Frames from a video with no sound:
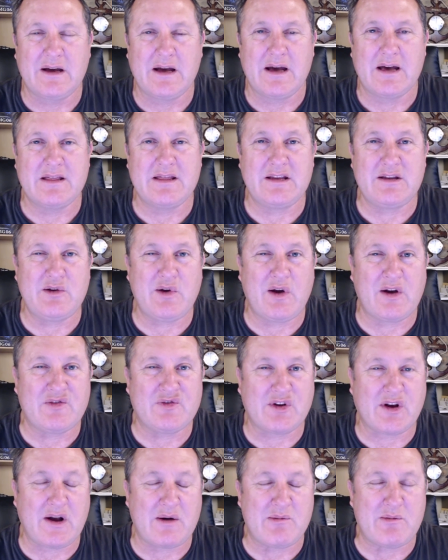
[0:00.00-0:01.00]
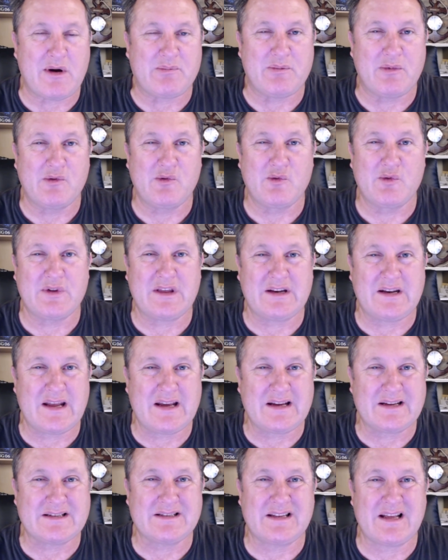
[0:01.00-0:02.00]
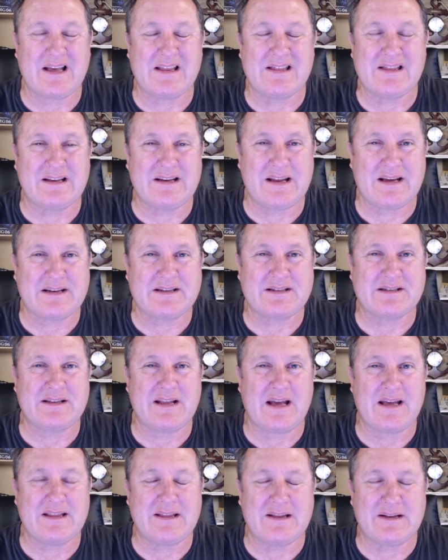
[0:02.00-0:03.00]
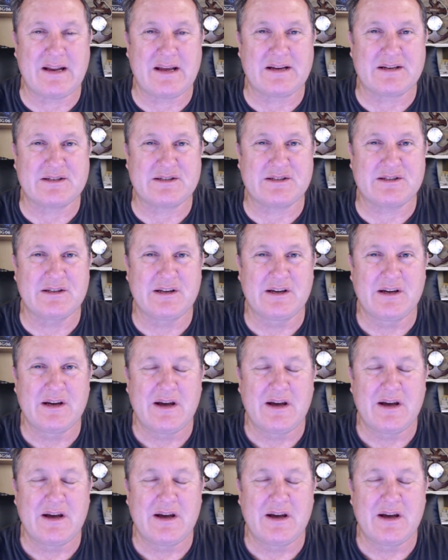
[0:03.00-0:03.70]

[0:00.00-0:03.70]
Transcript: And then you have to come up with the next and the next and the next.